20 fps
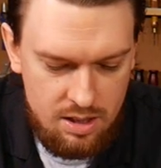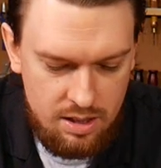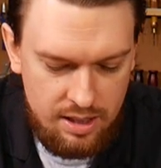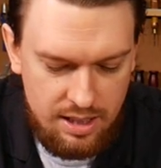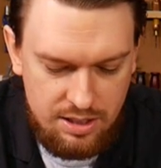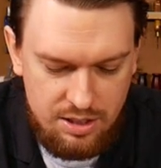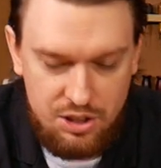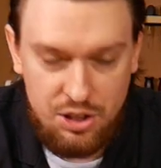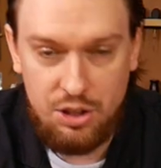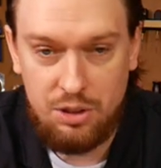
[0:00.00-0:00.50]

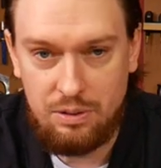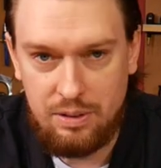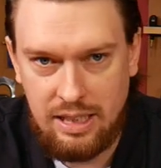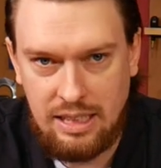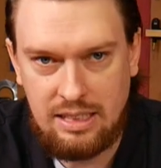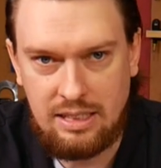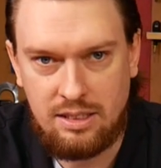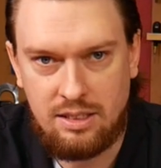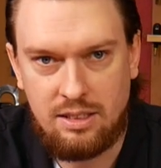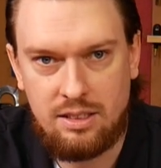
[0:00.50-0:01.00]
There's two
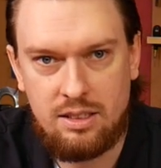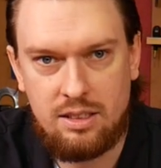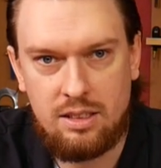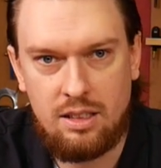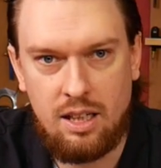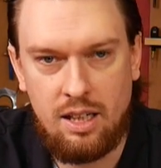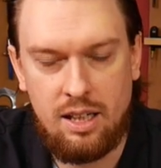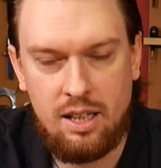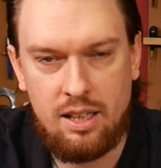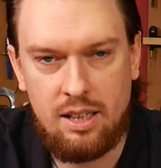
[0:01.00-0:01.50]
reasons
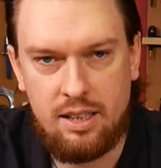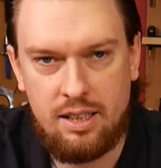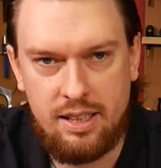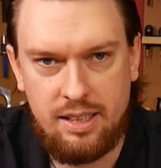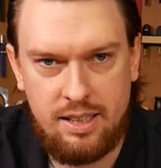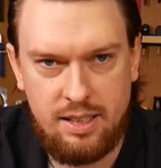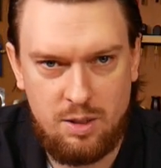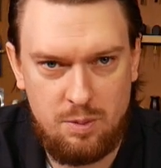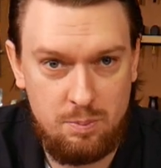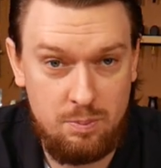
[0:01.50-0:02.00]
uh,
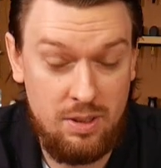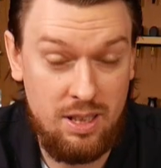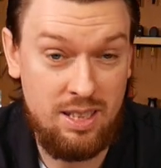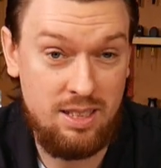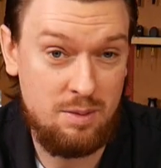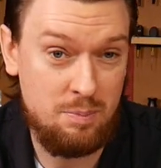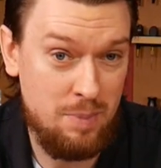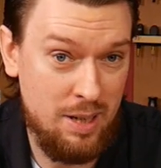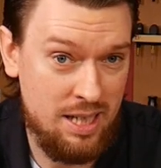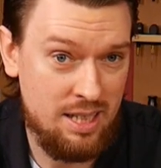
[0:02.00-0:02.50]
it's,
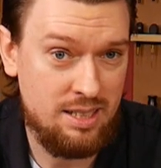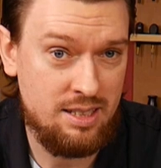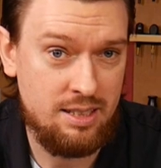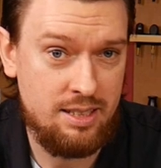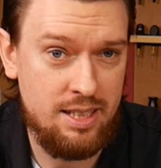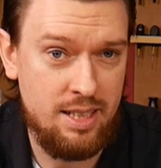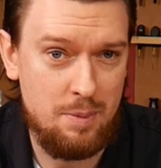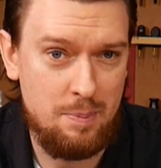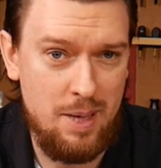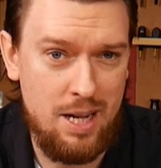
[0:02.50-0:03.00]
it's better to
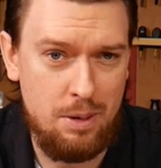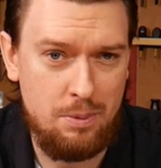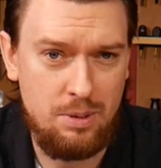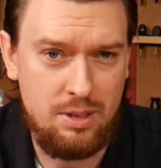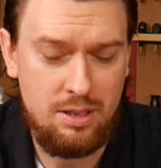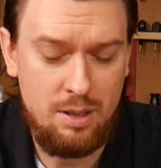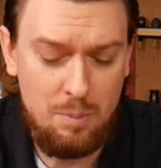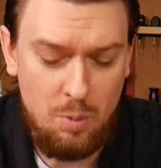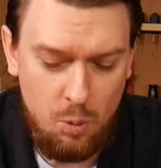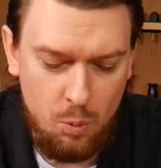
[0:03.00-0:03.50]
stitch
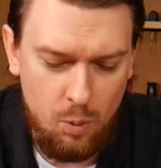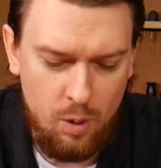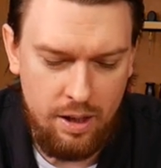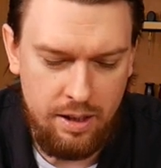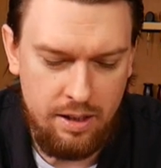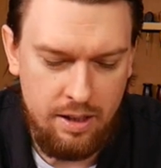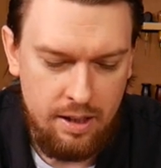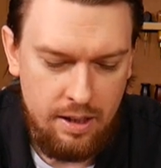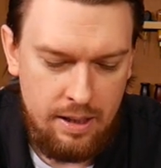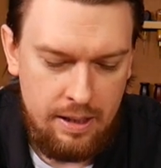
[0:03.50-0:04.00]
backwards. Number
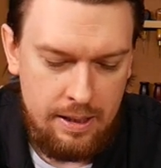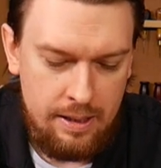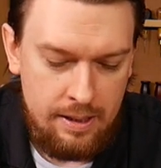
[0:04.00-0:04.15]
one,